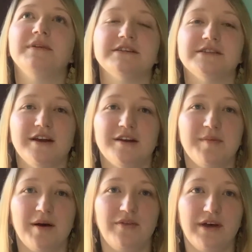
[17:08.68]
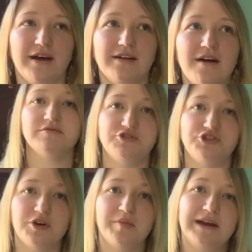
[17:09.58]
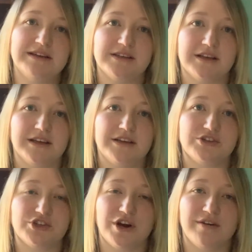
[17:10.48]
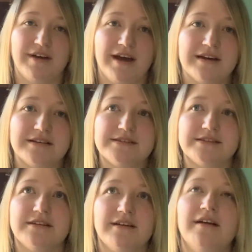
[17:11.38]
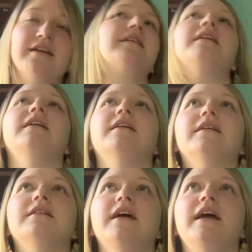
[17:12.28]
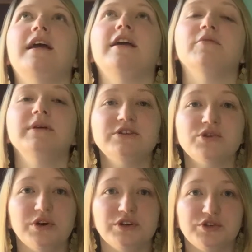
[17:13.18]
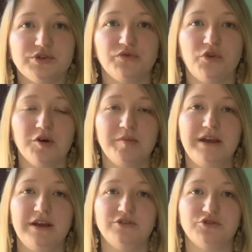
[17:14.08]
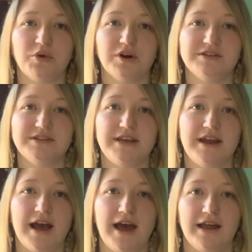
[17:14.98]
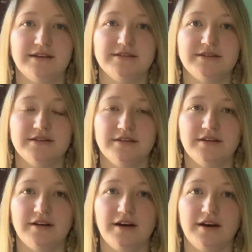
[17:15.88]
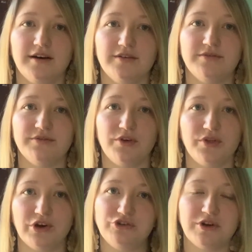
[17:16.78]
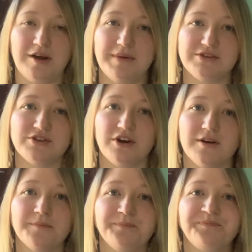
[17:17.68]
excited about that. She'll basically serve as a resource for me towards the end of the 3rd trimester.